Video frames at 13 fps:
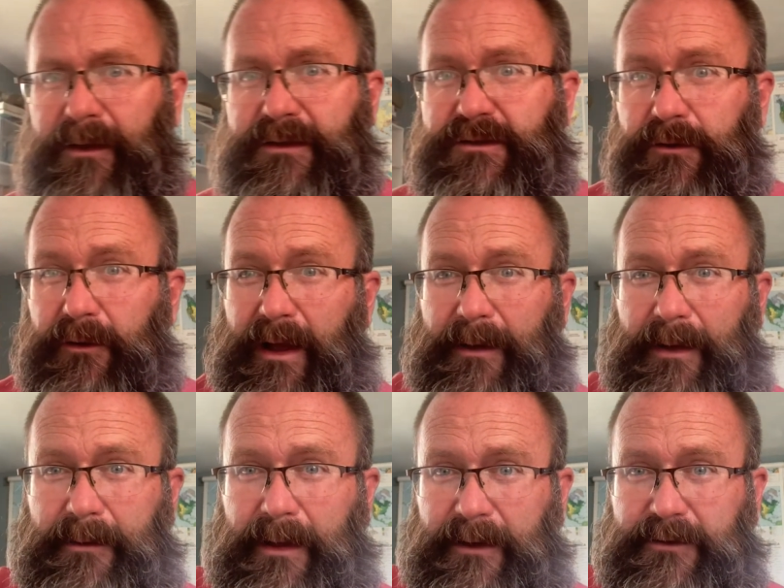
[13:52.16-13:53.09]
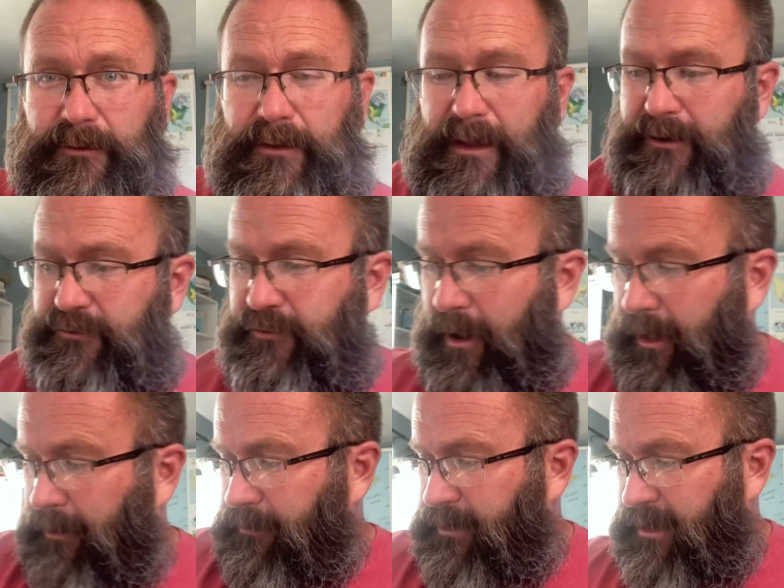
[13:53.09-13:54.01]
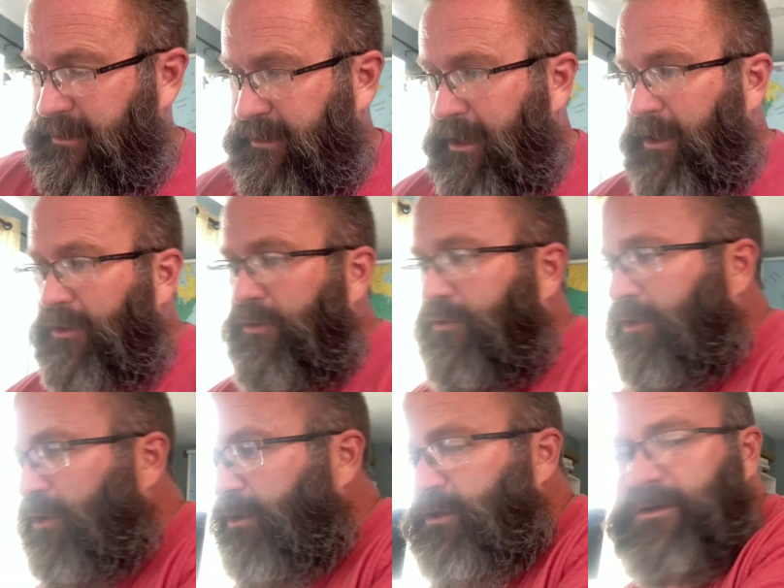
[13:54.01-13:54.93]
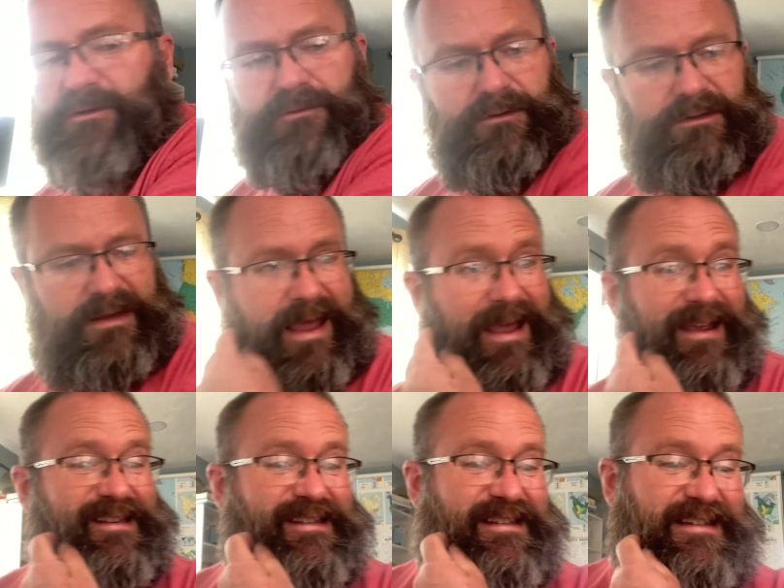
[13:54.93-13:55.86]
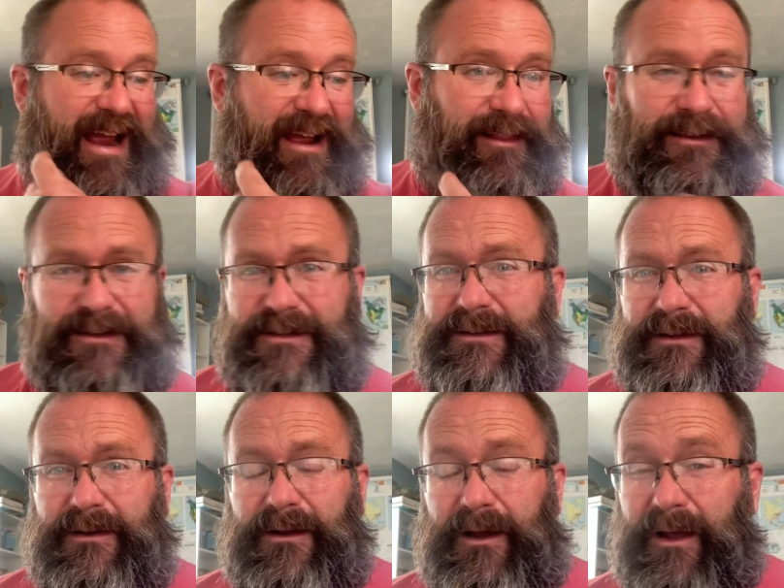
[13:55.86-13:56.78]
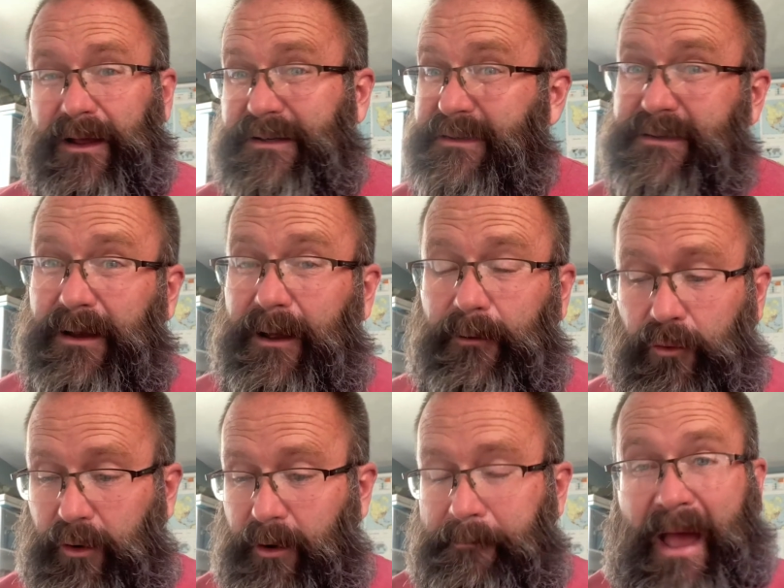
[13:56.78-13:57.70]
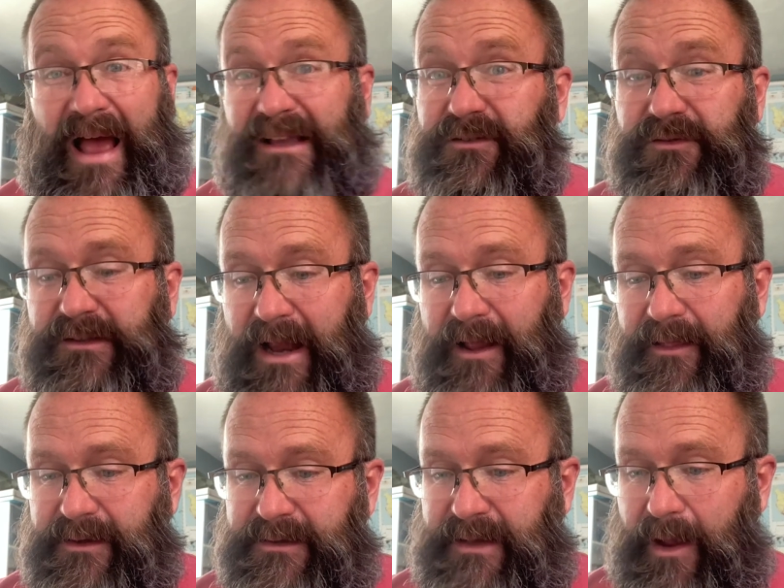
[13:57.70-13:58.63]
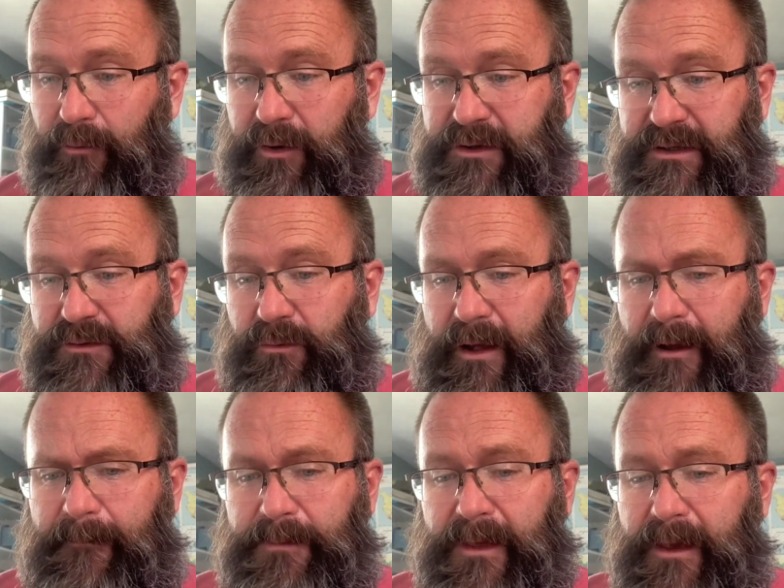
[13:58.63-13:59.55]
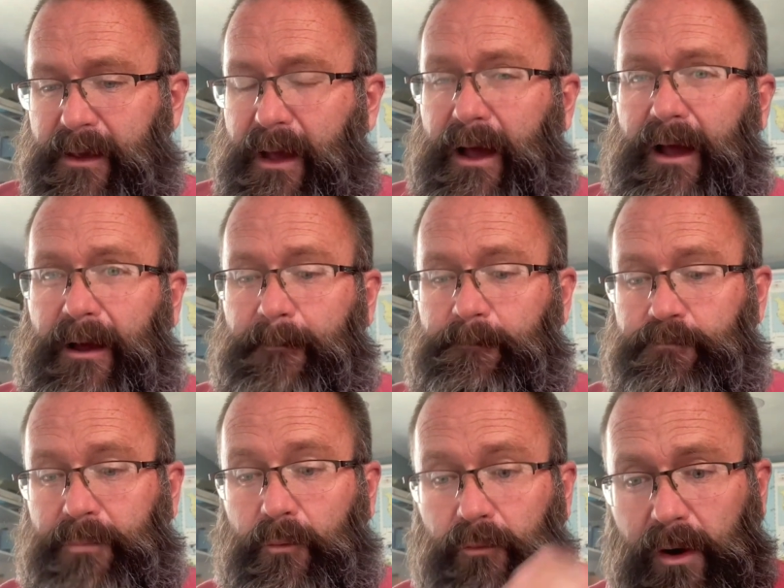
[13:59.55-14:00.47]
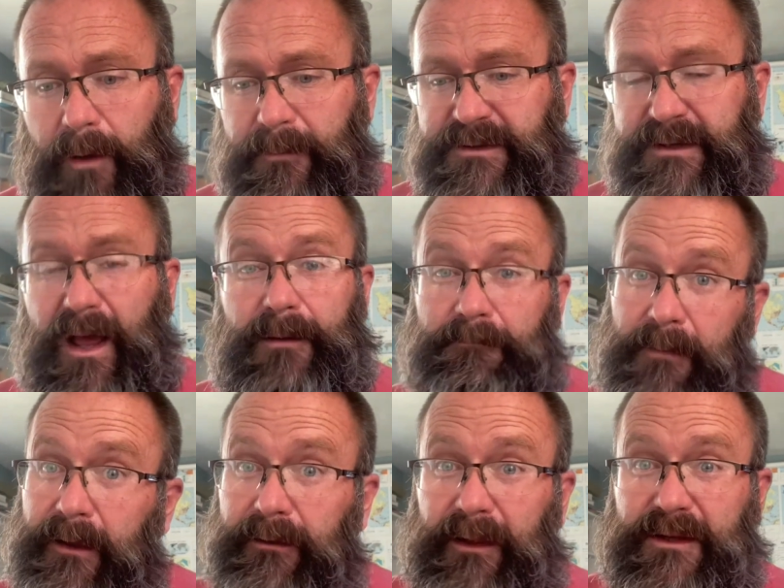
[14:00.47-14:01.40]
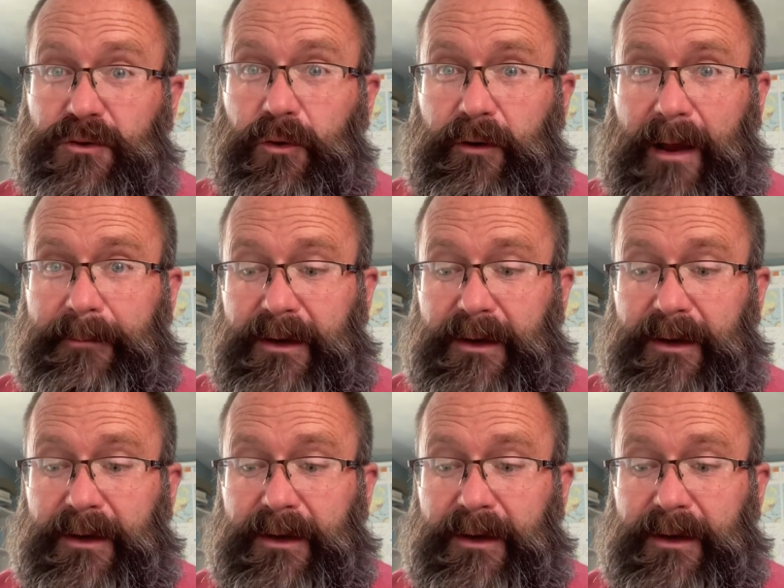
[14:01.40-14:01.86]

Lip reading: so I do a lot of drawing with this. You could use a stylus or a passive stylus. That works as well. But we're almost done. Let's go grab an